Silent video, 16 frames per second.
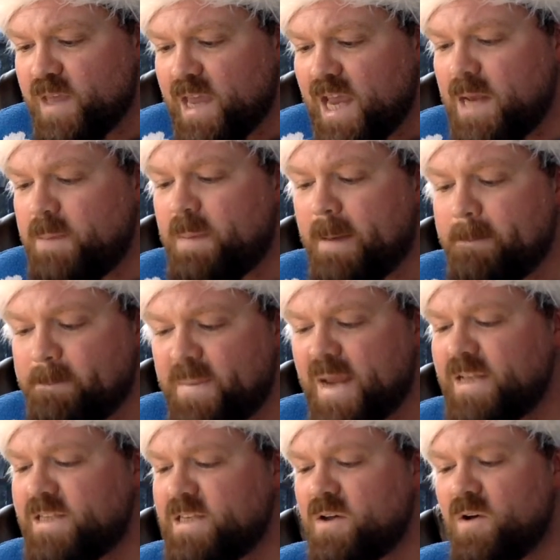He'd been
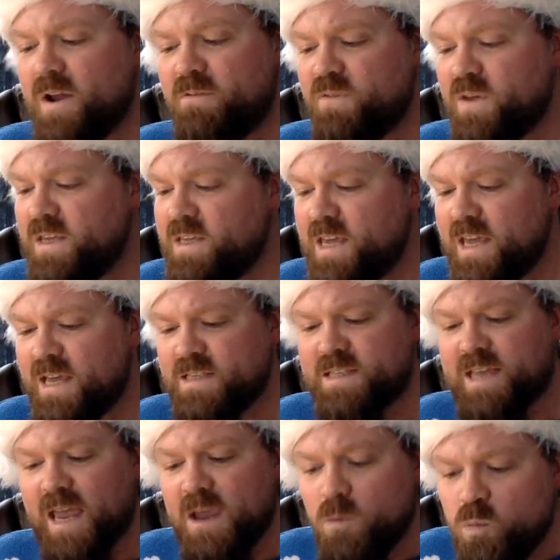beating on her for years,
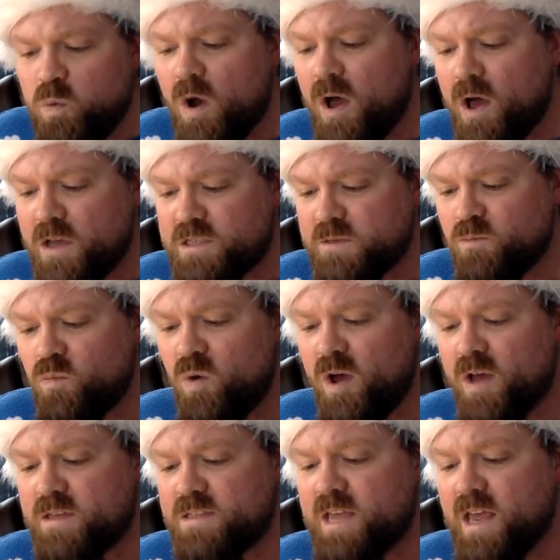getting worse and
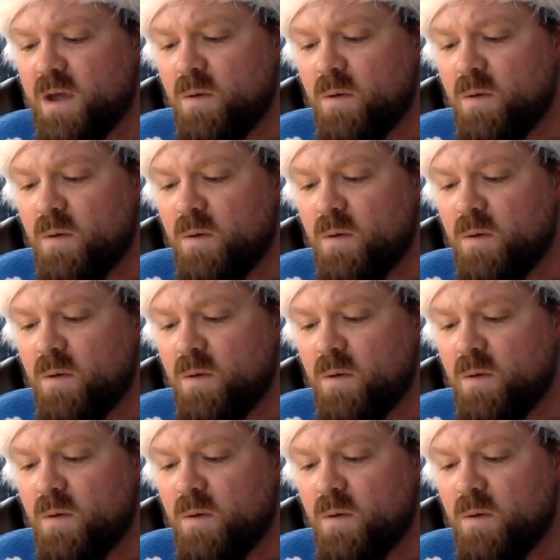worse,